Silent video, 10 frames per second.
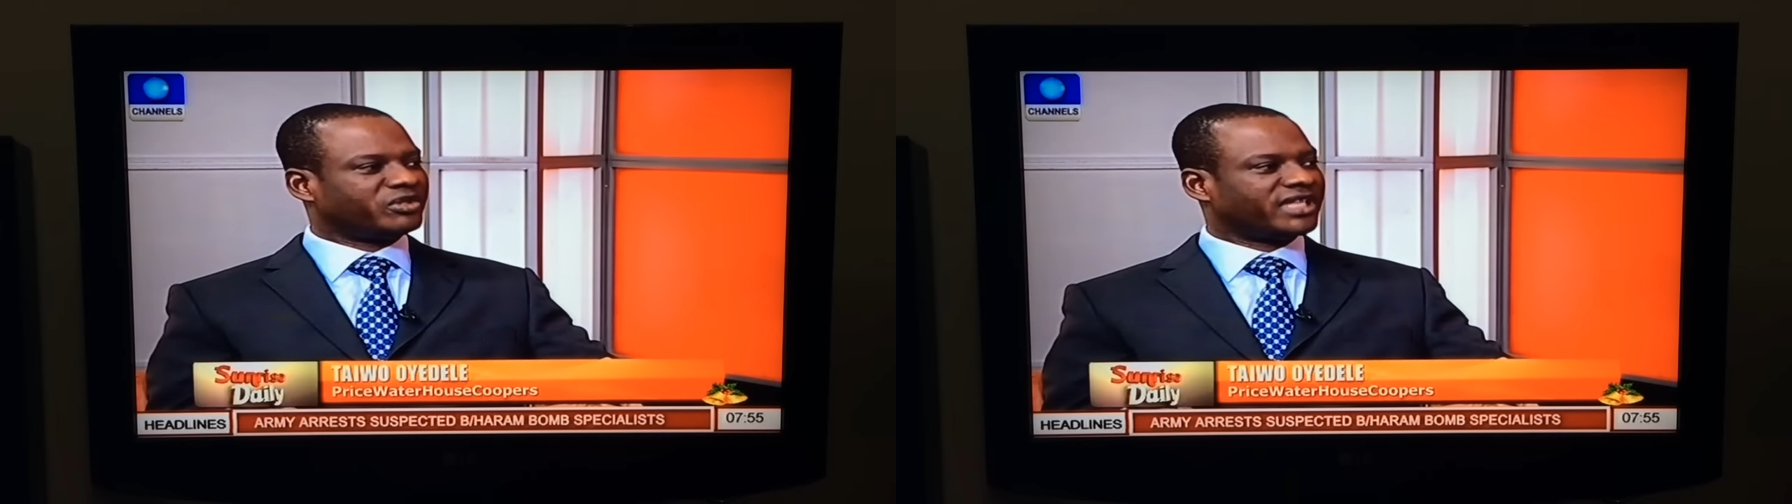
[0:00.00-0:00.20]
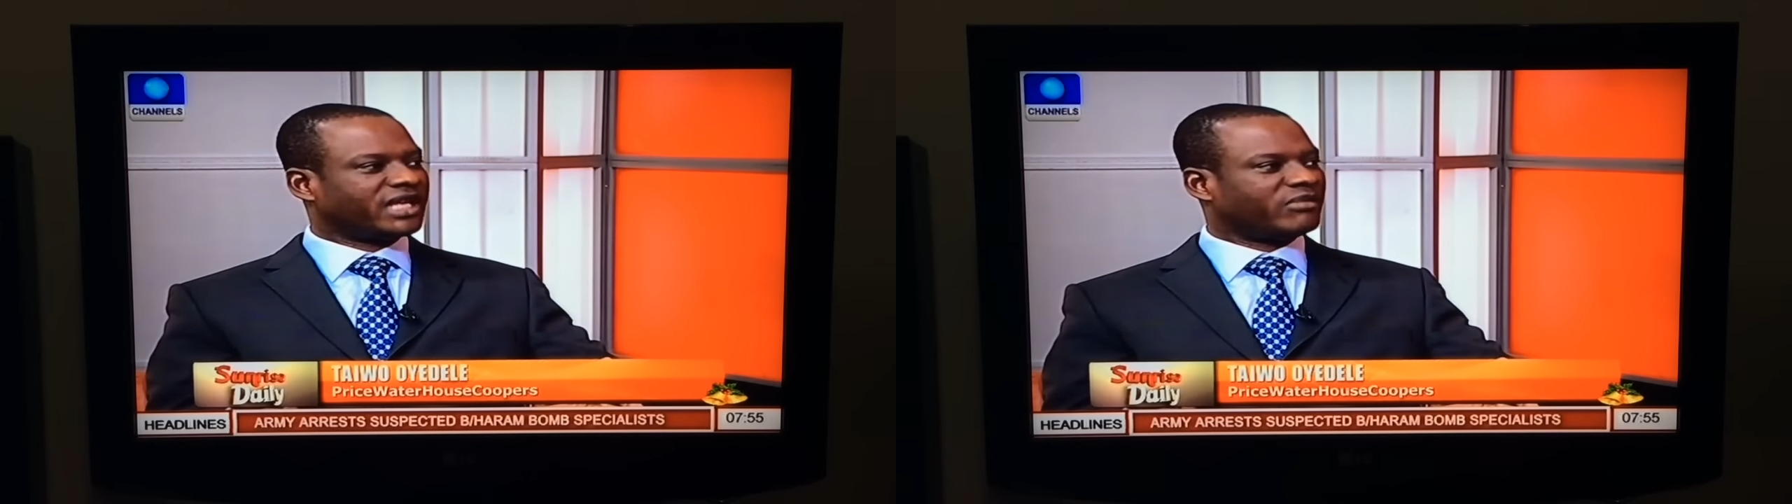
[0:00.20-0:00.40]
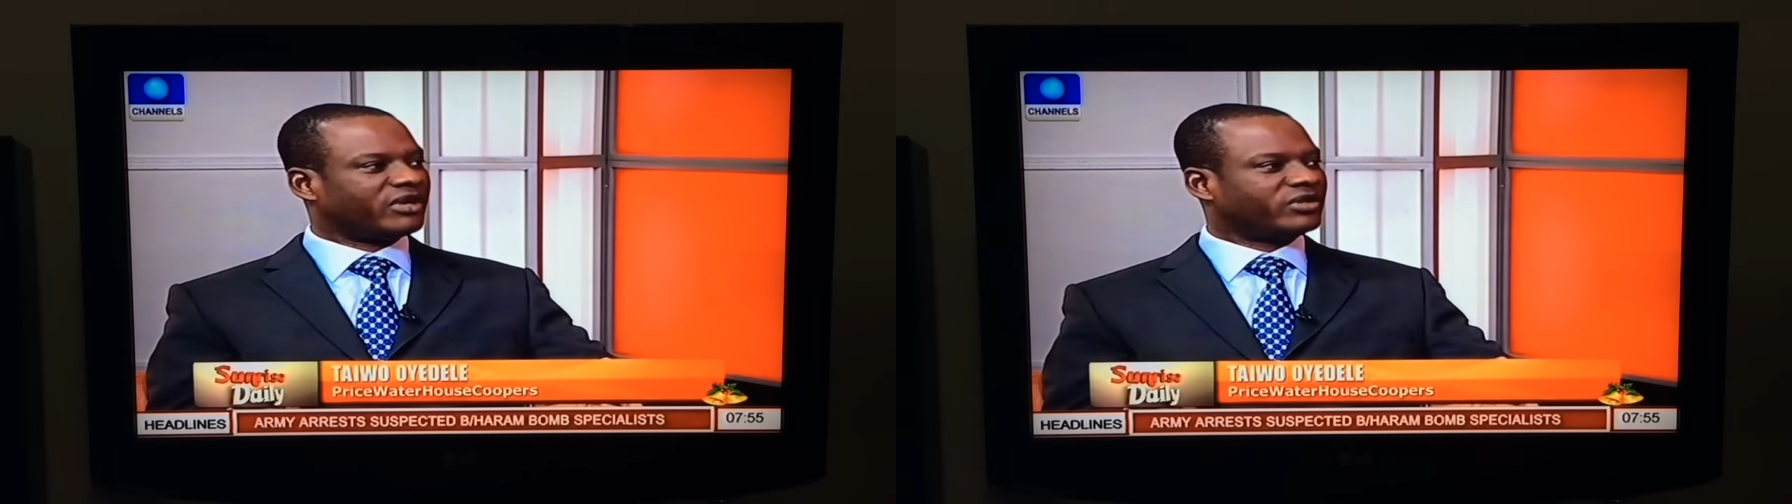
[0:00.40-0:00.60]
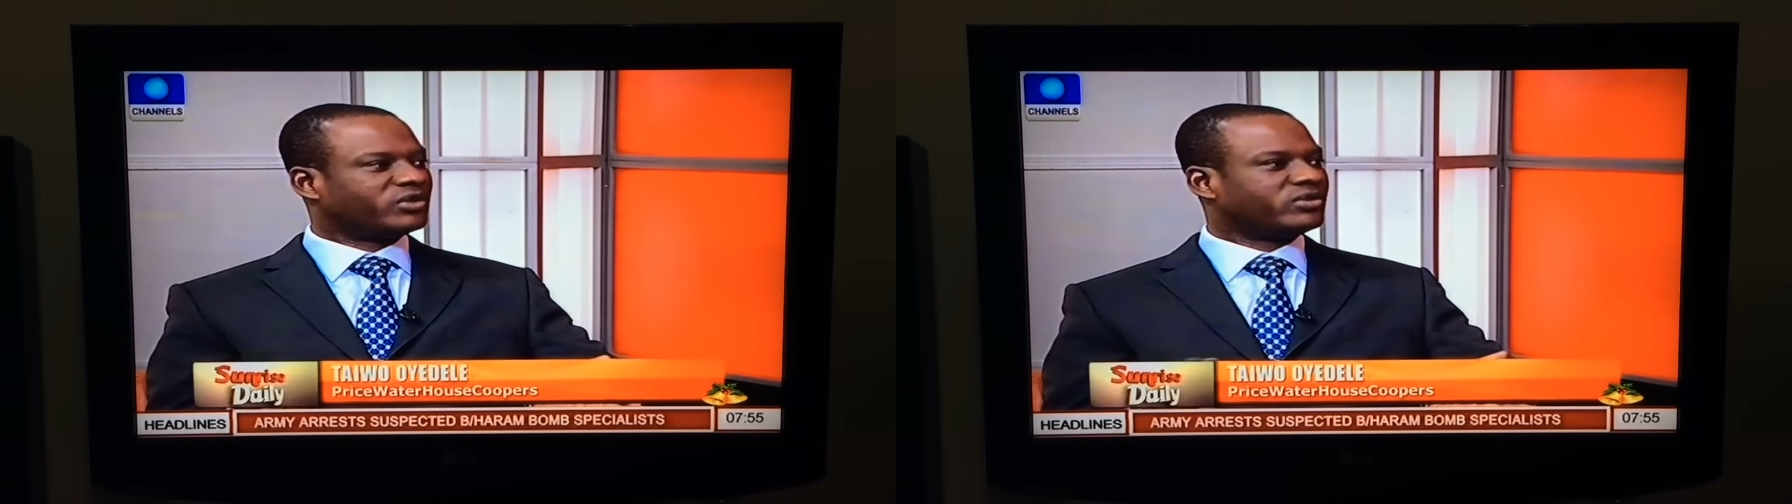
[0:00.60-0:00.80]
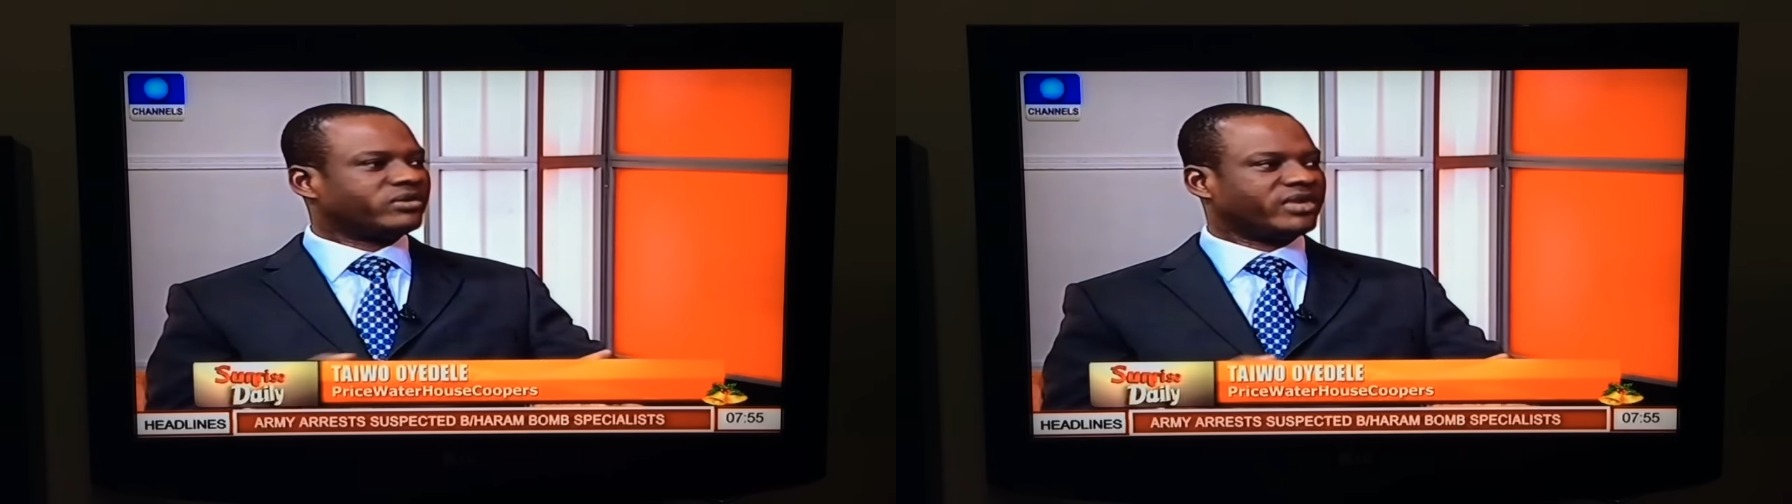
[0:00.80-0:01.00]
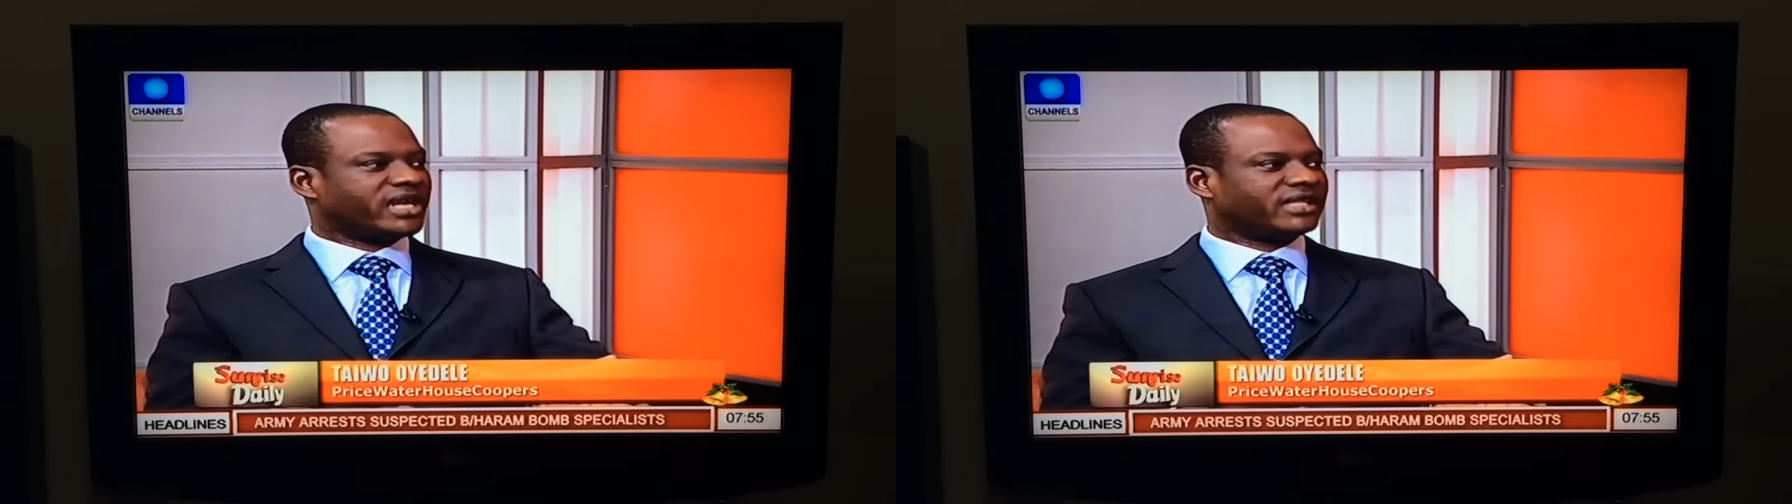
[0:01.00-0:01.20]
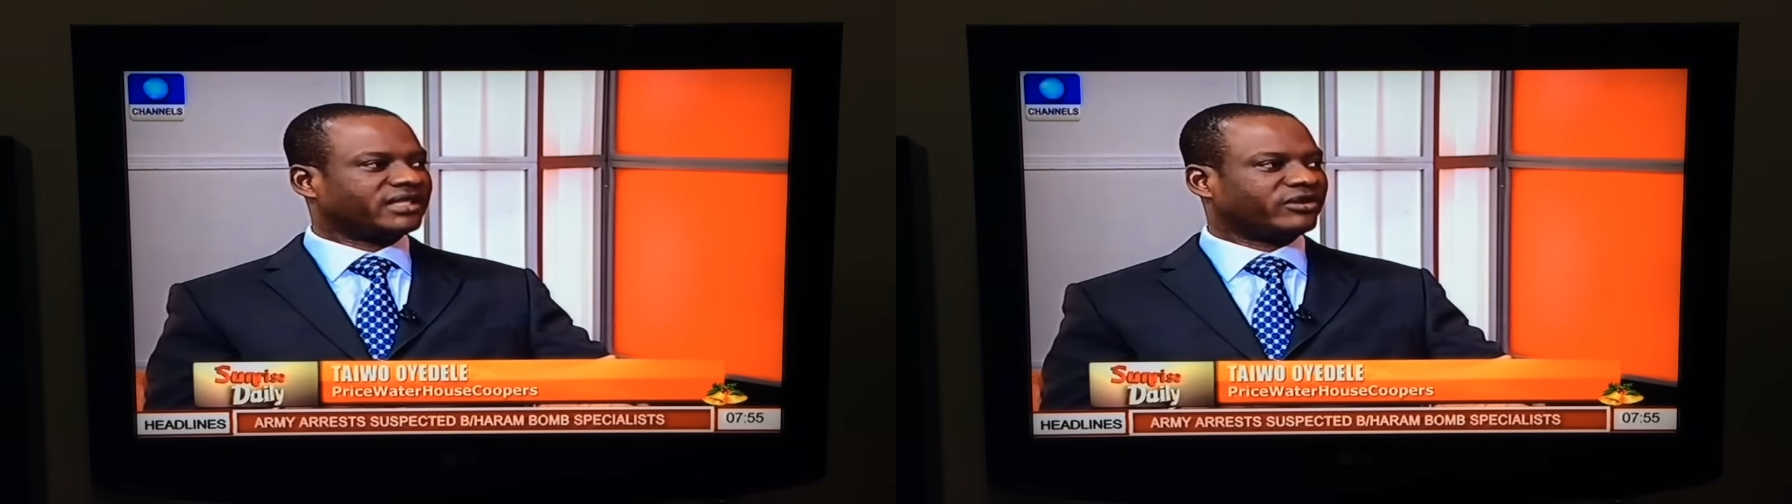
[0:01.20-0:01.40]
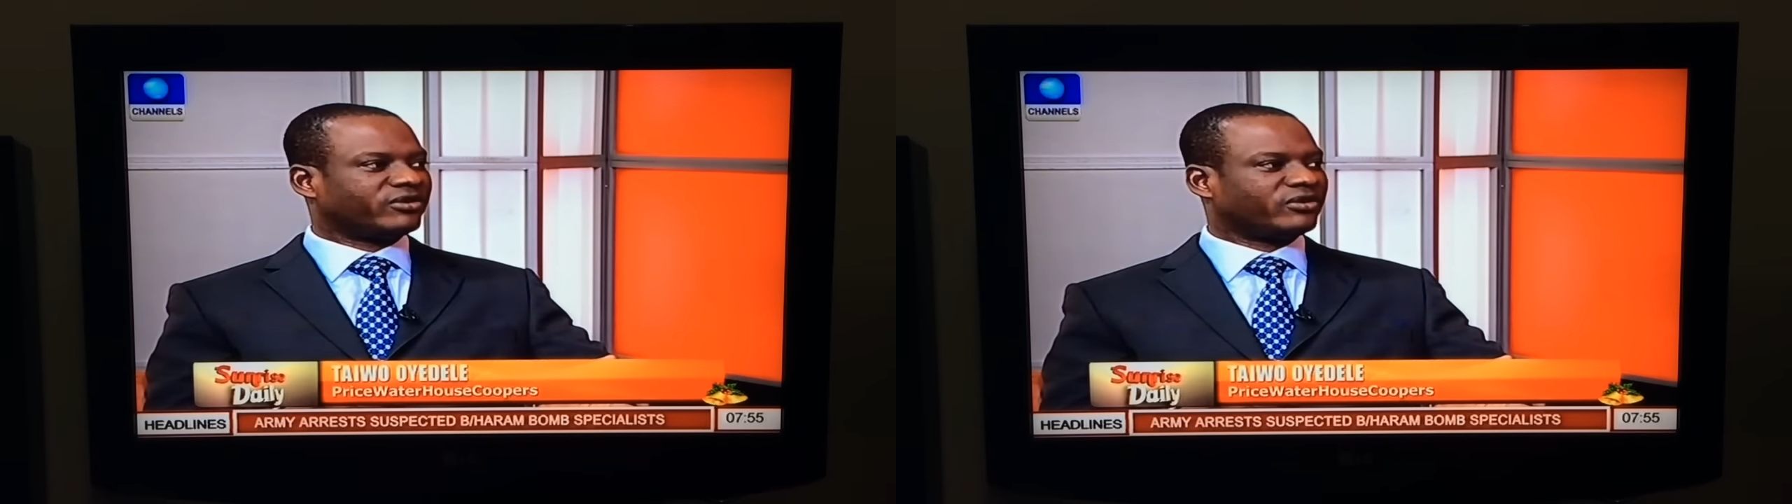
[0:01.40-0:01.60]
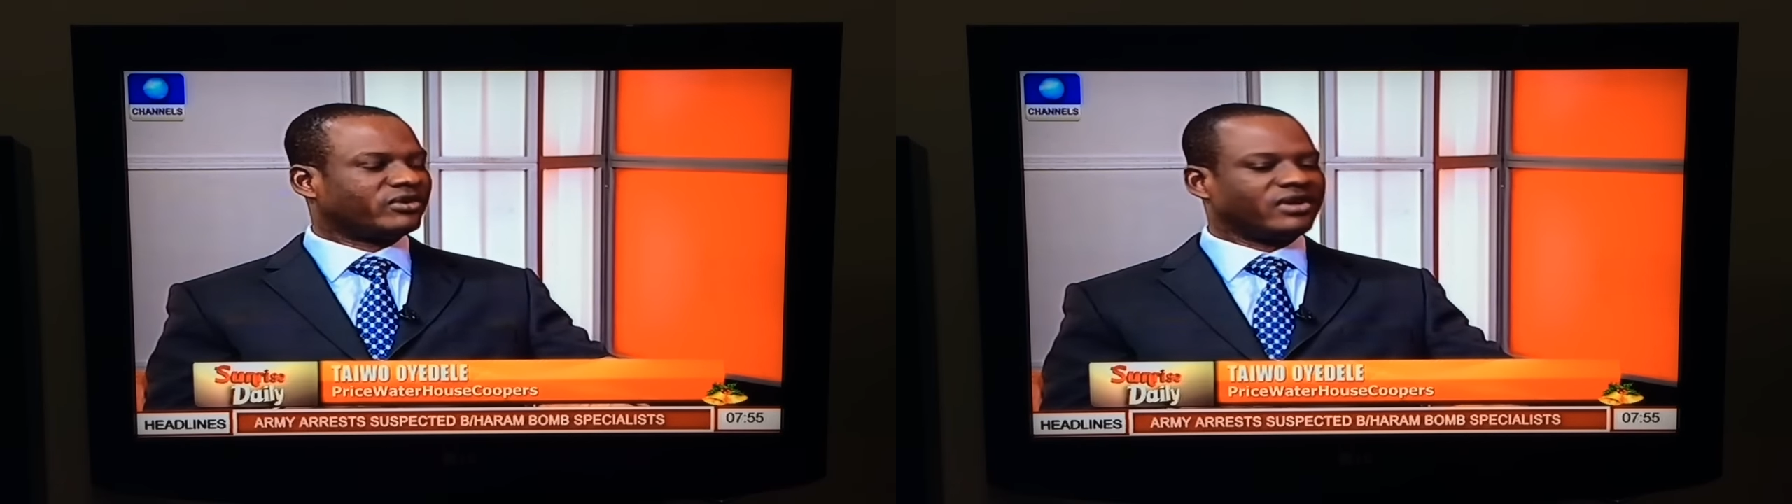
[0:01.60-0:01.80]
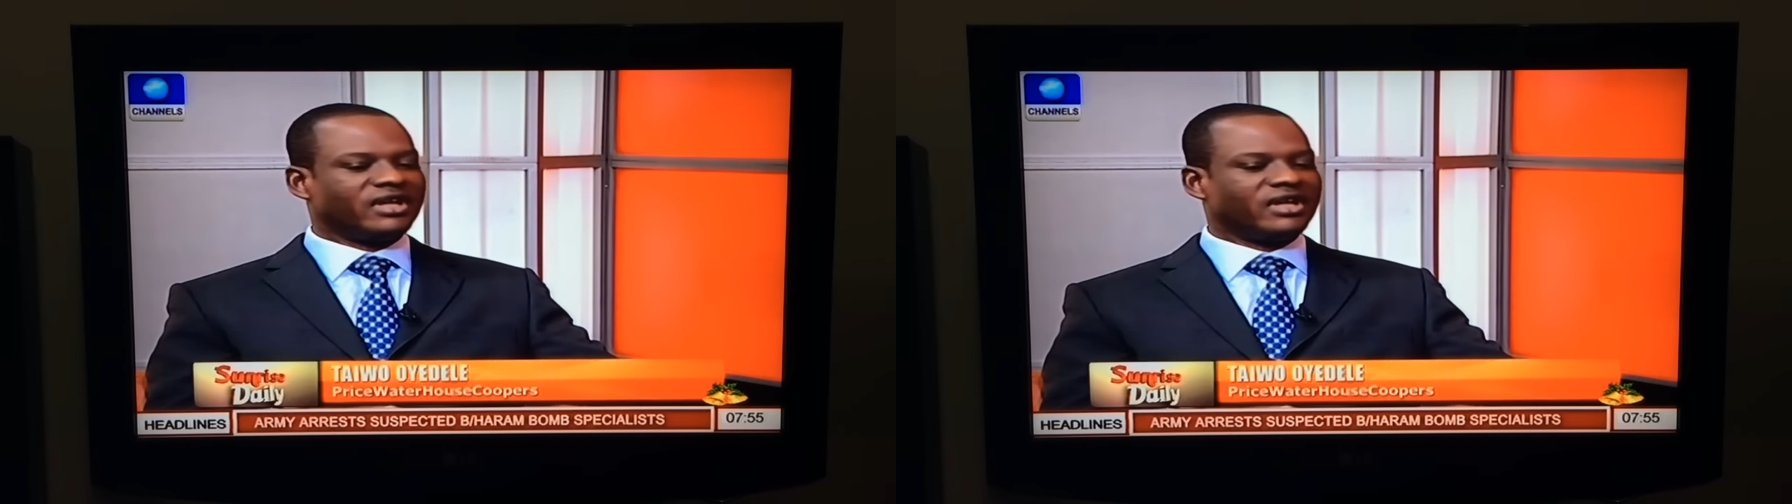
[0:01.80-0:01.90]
project about 2-3 years ago.